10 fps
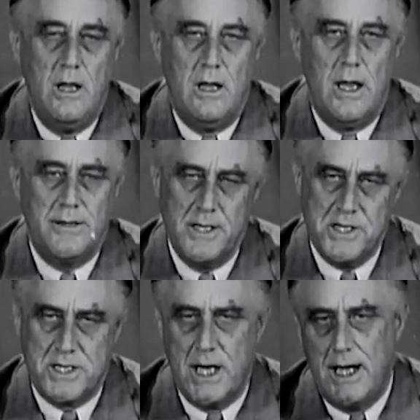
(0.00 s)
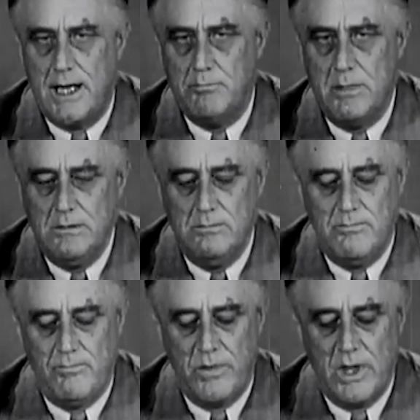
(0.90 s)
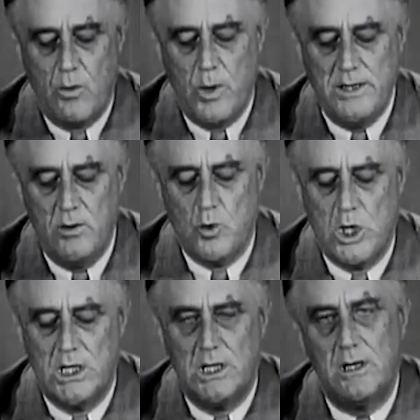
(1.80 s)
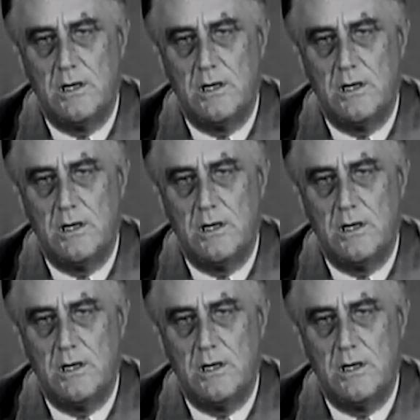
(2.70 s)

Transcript: by FDR to deal with the Great Depression.